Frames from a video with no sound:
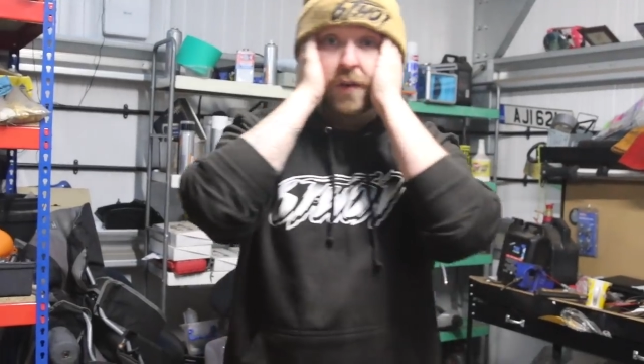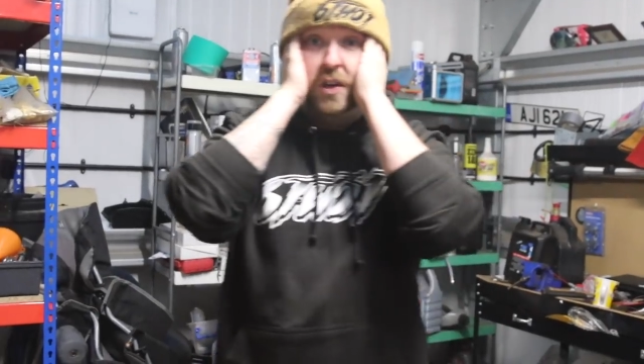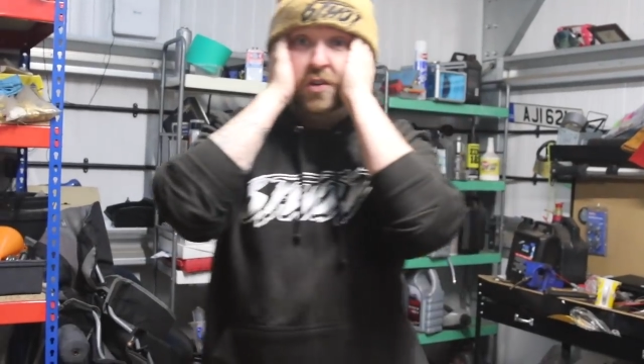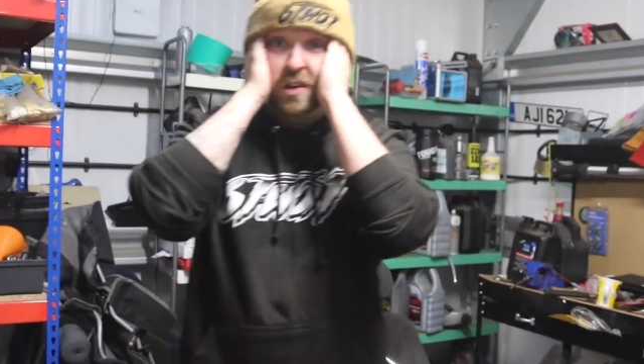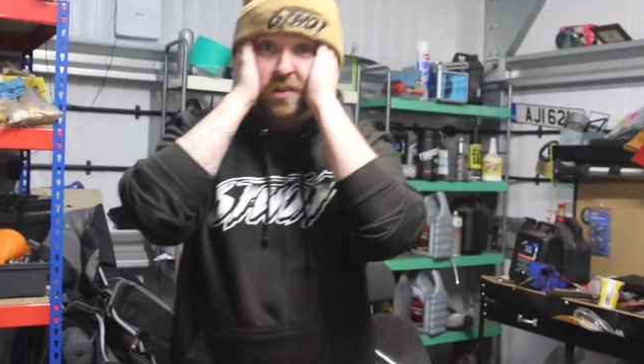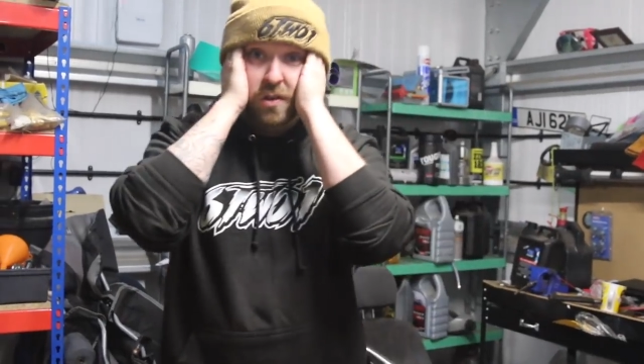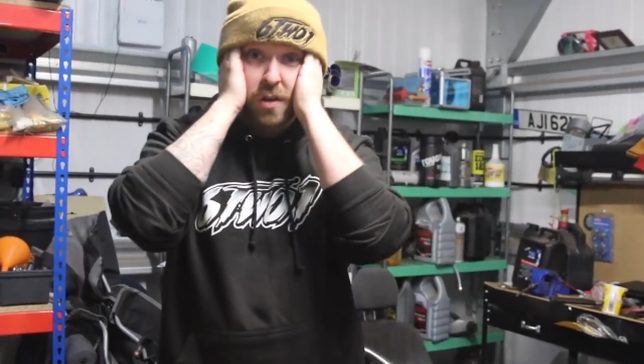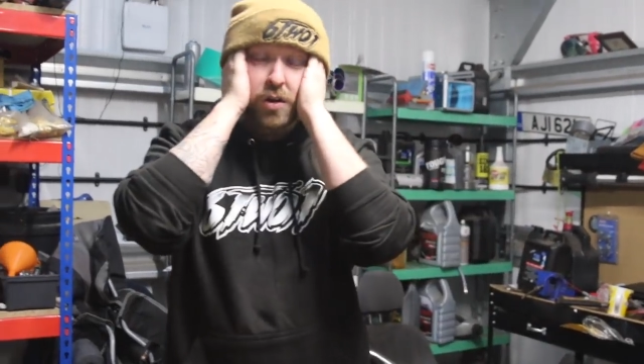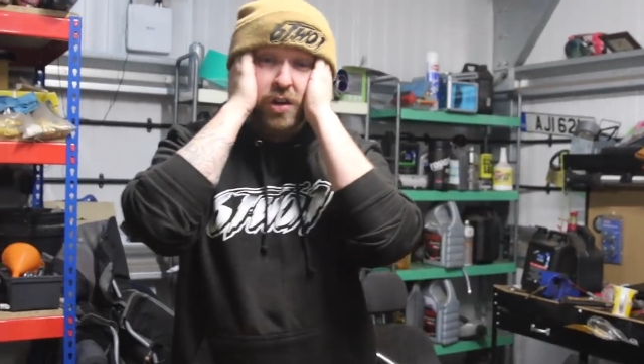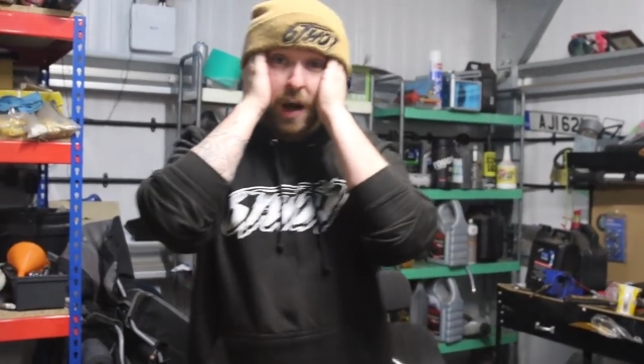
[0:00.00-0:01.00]
features.
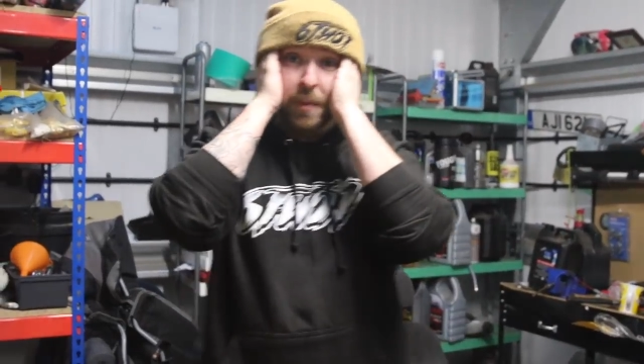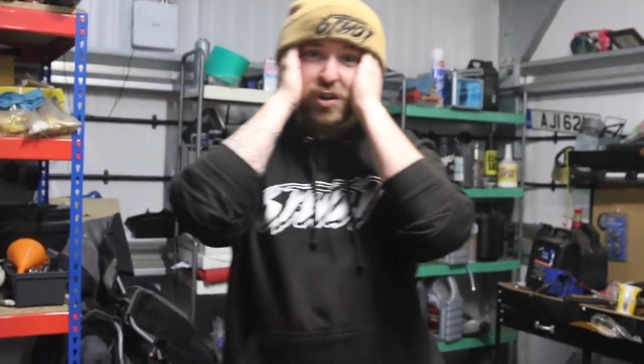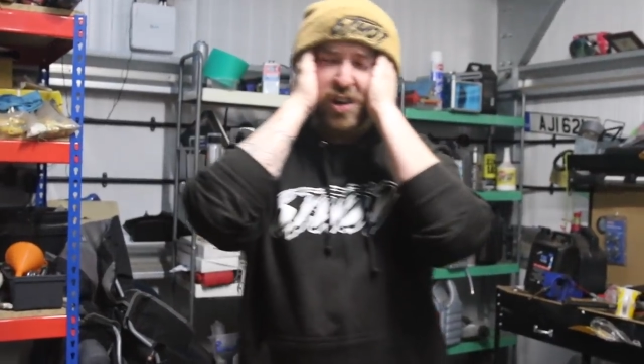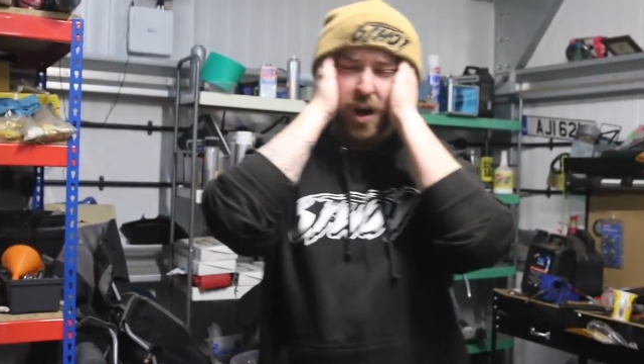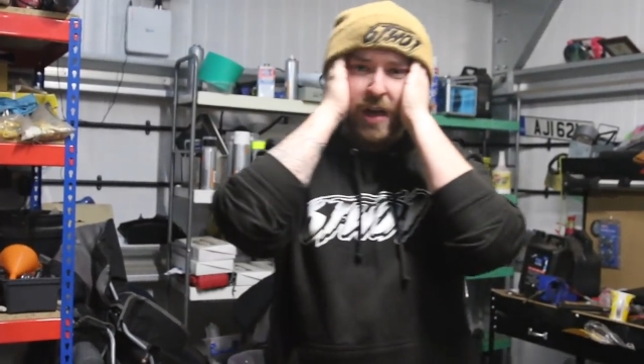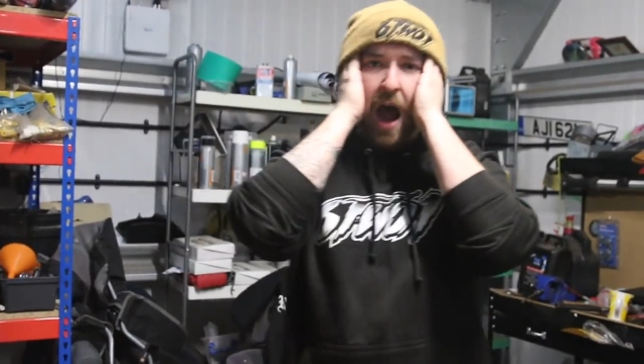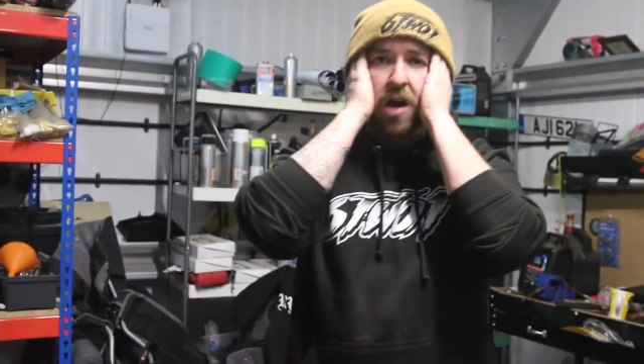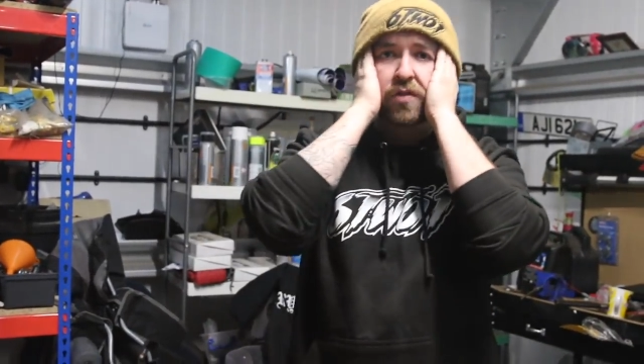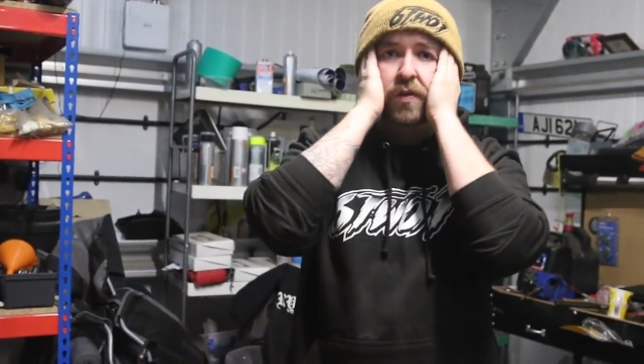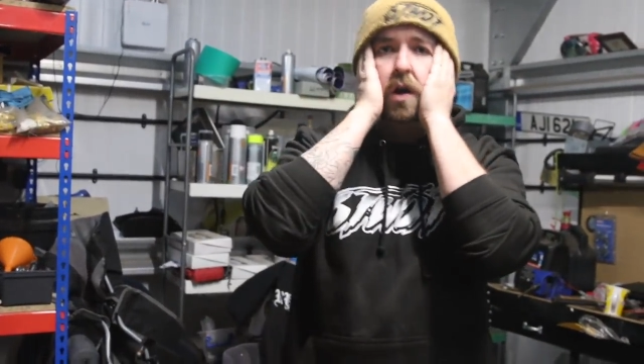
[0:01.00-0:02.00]
Go check out my GR
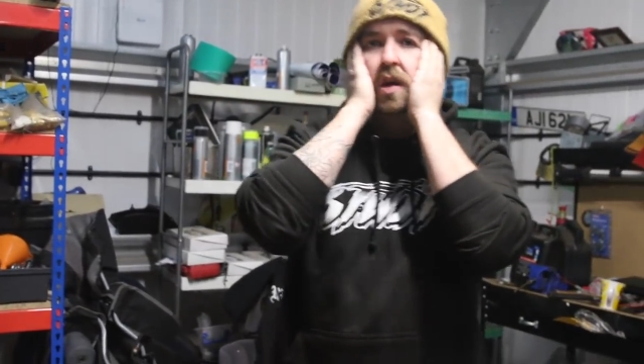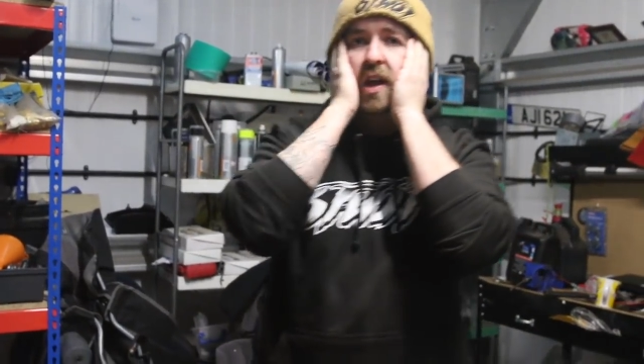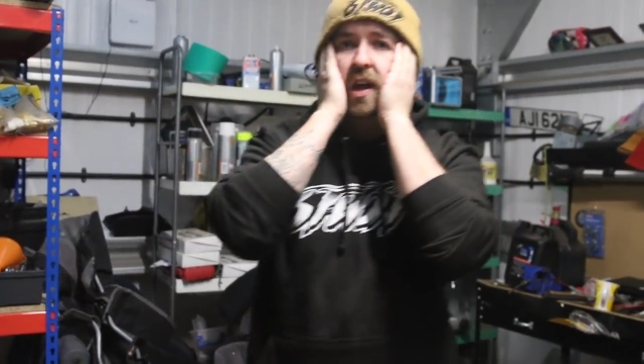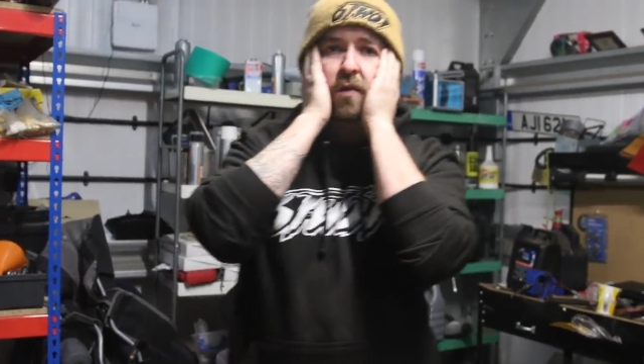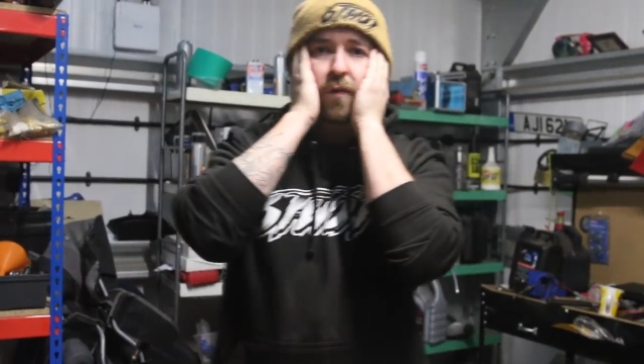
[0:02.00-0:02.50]
Yaris video I did.